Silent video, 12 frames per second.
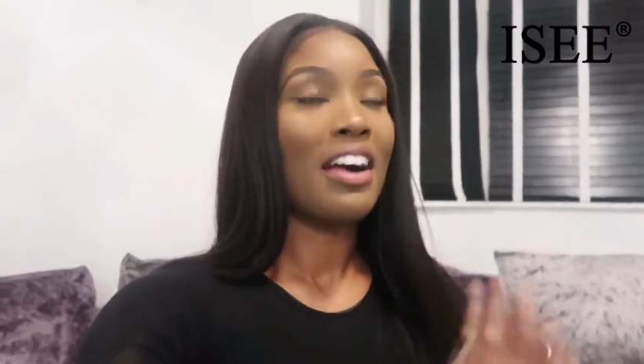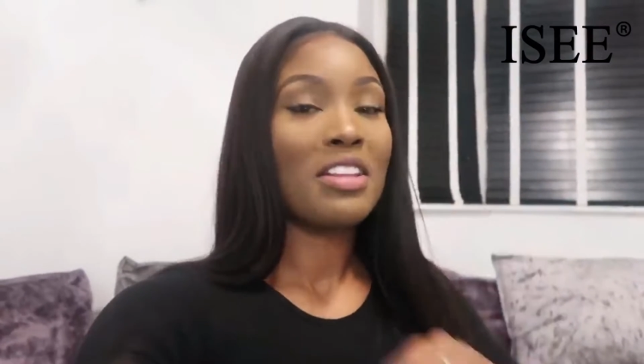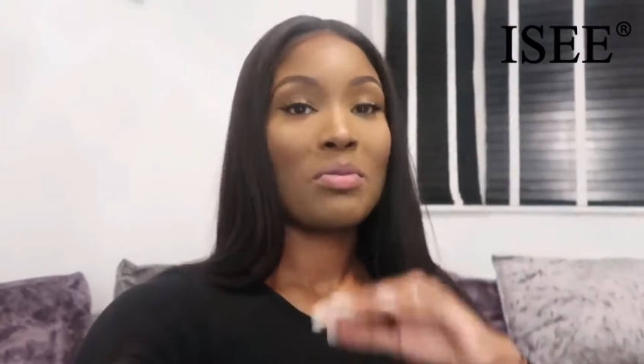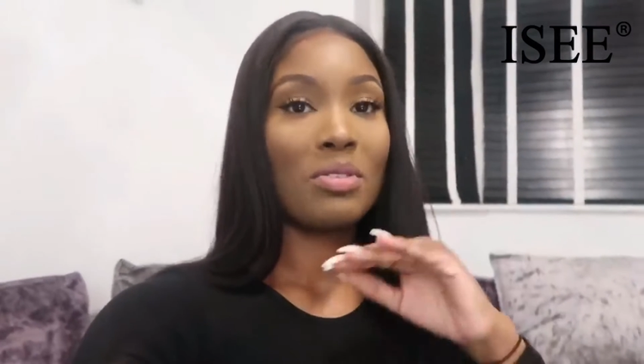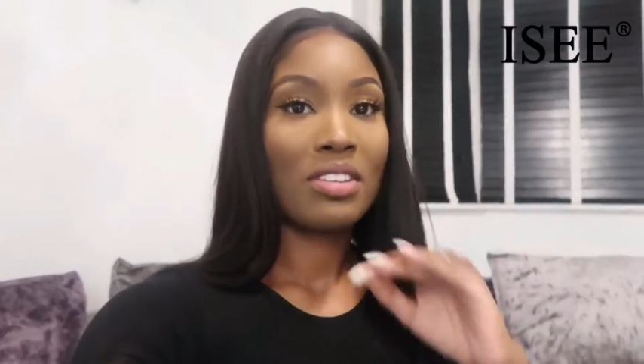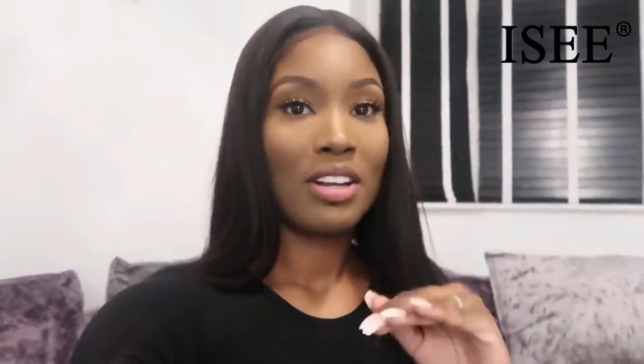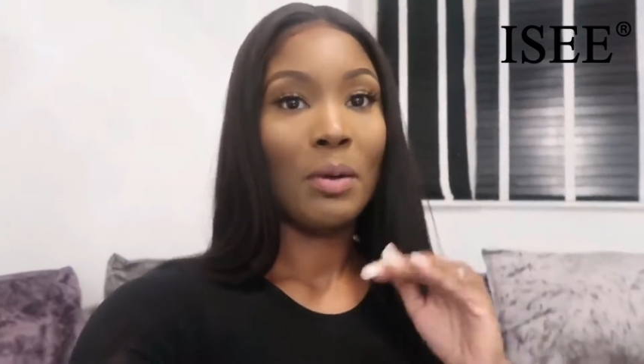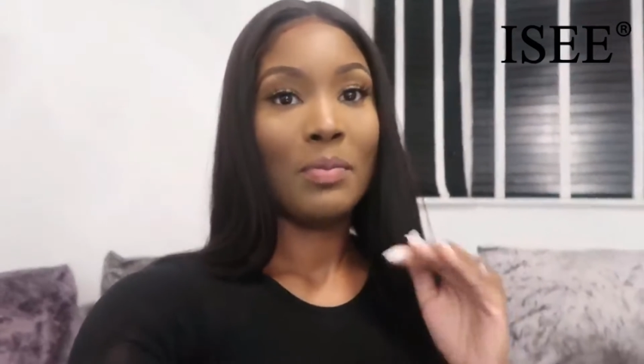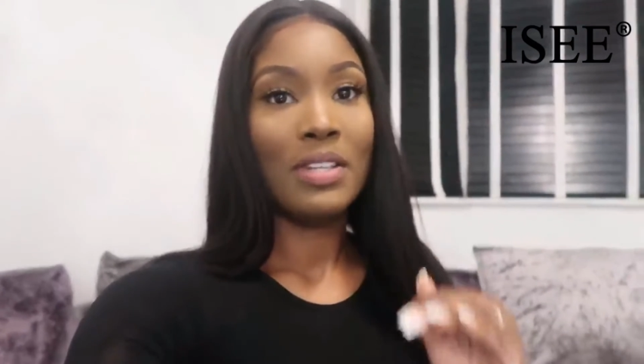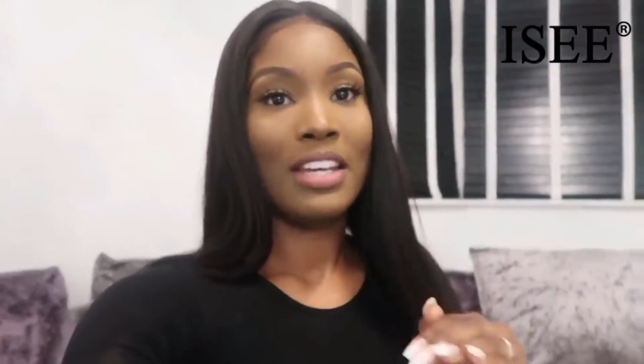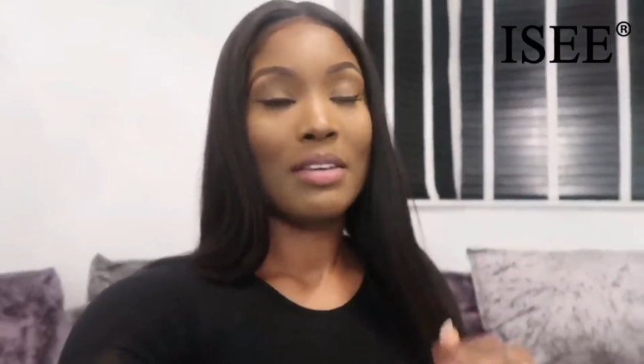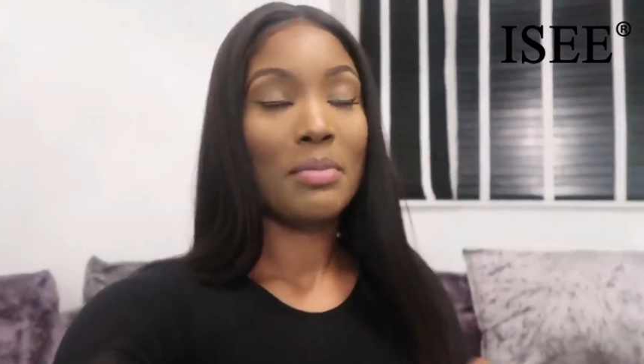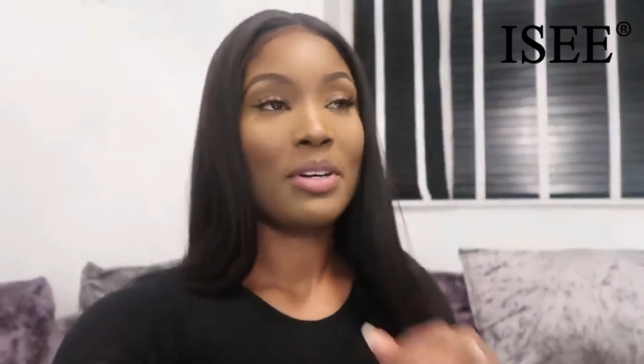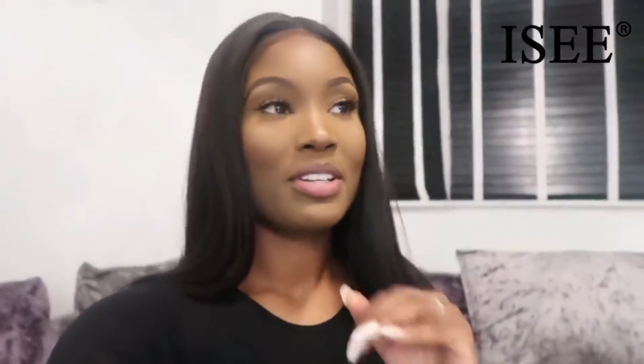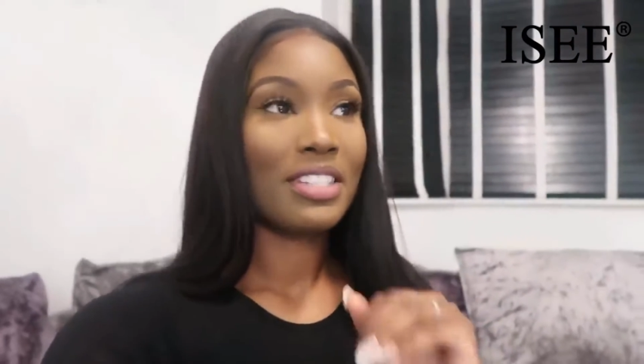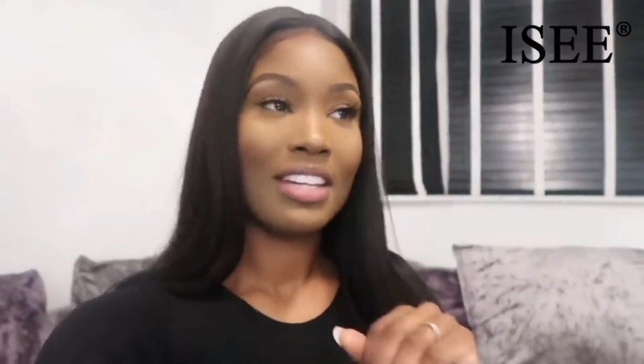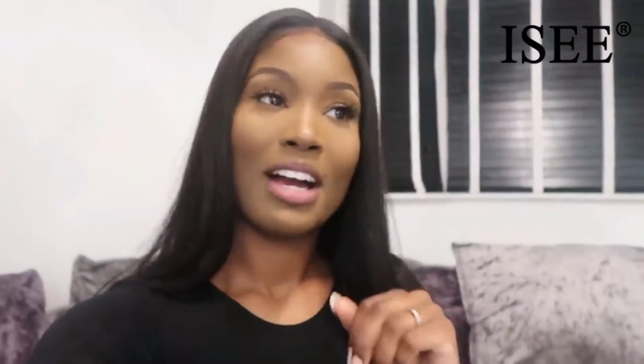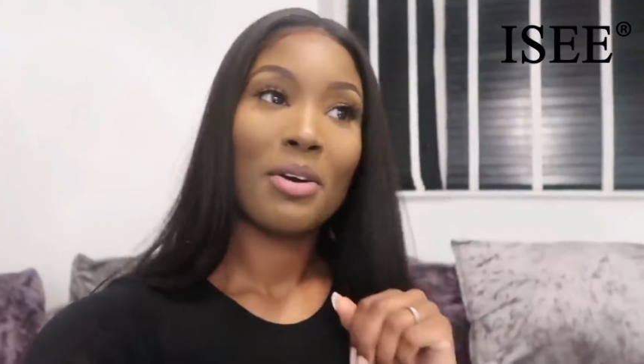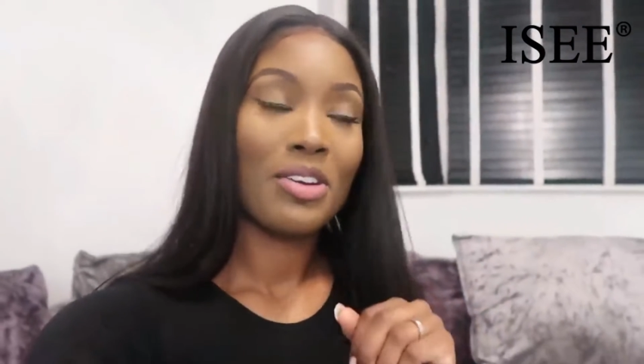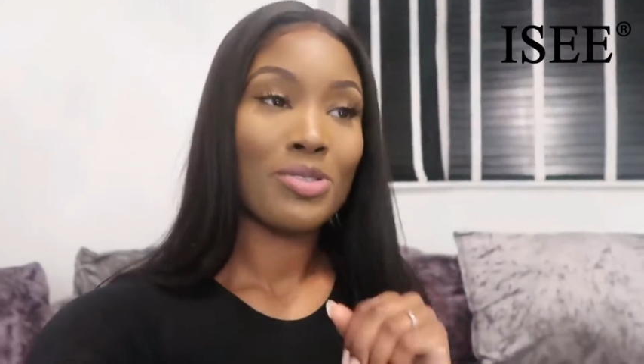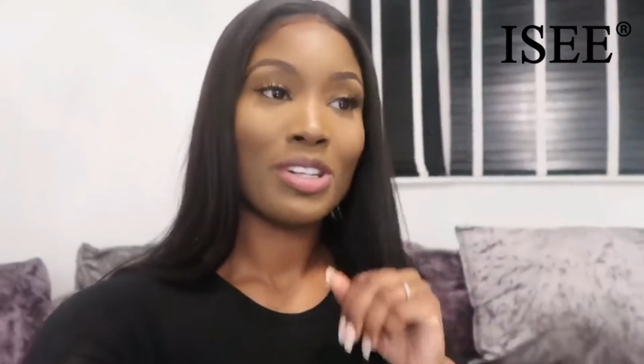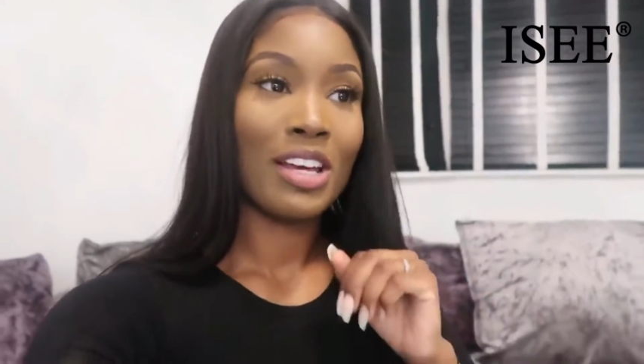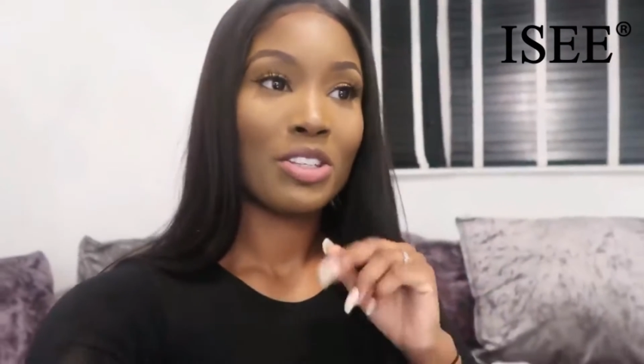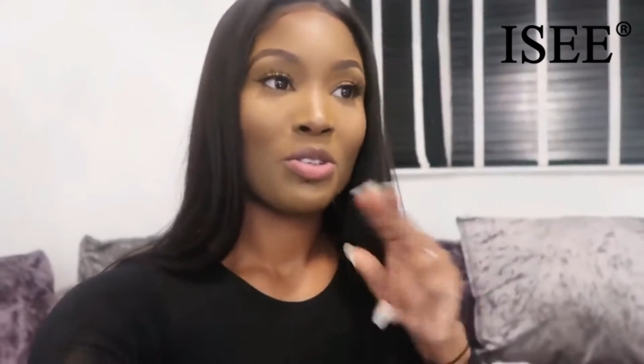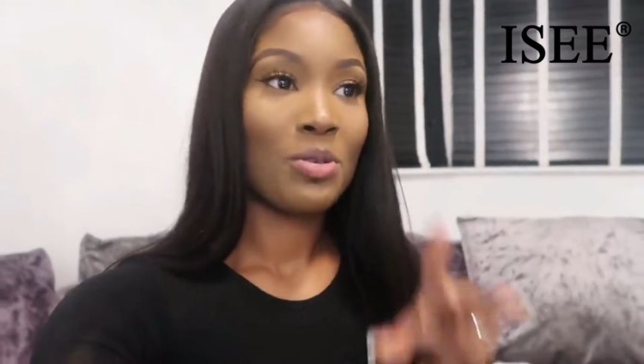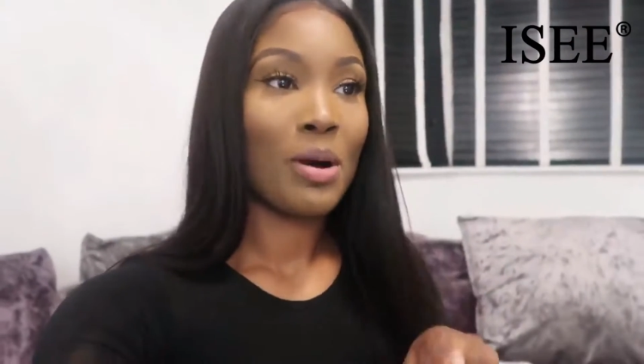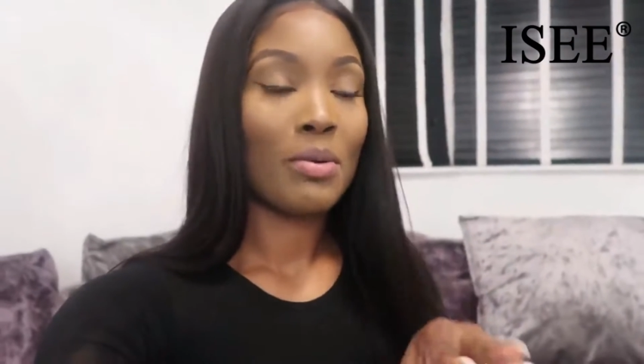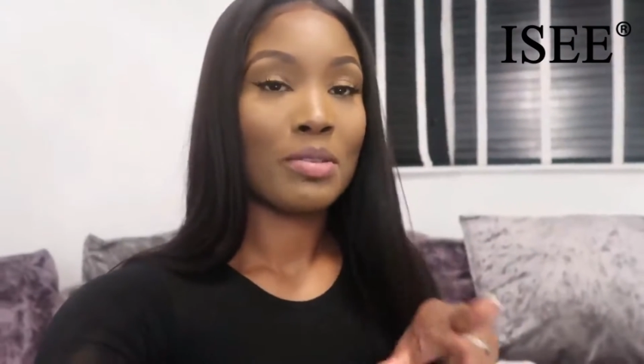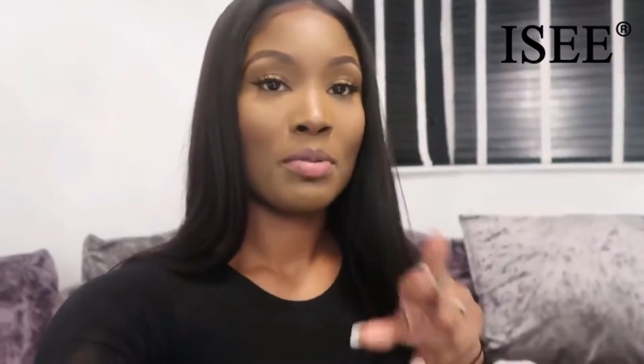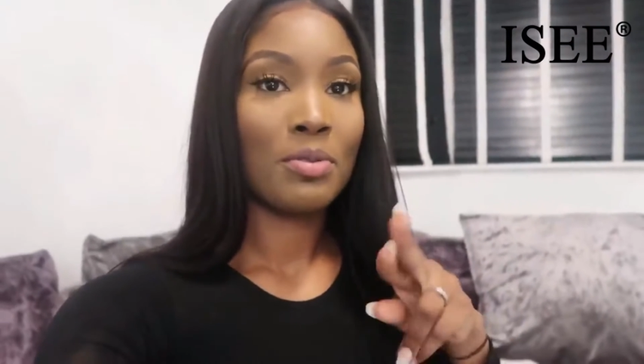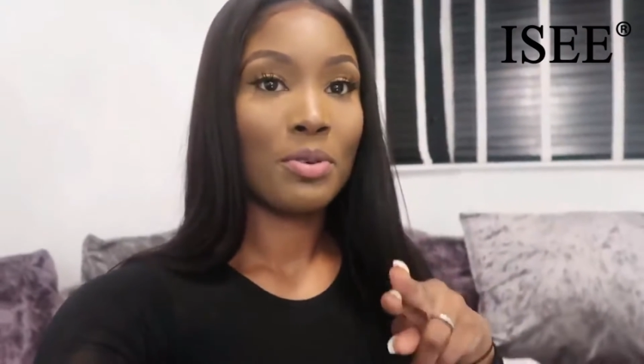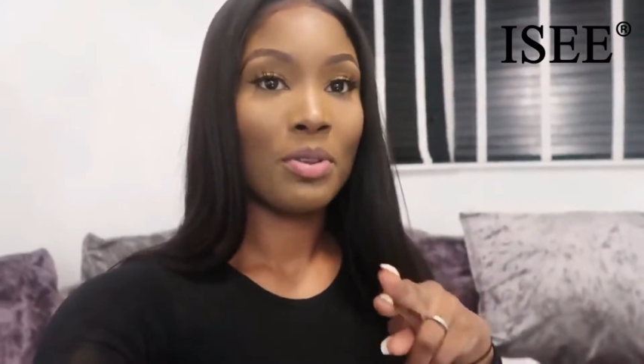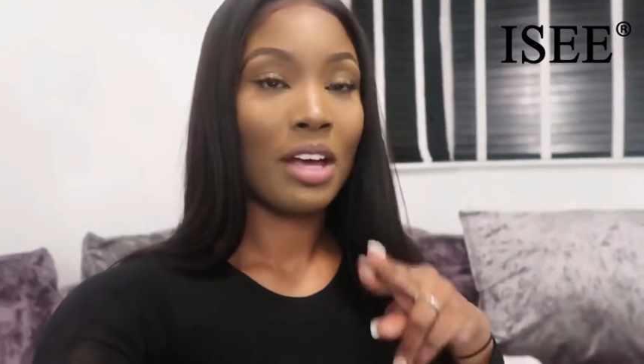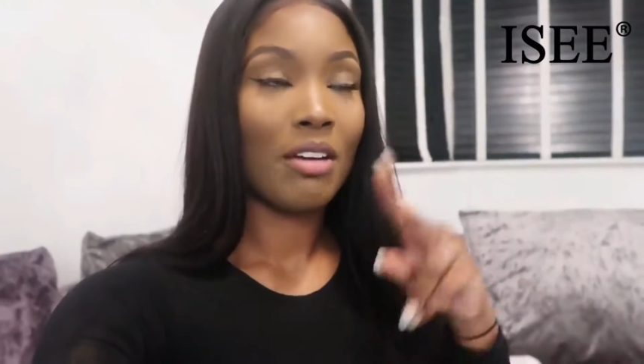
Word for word: I just wanted to update because now it was like two hours before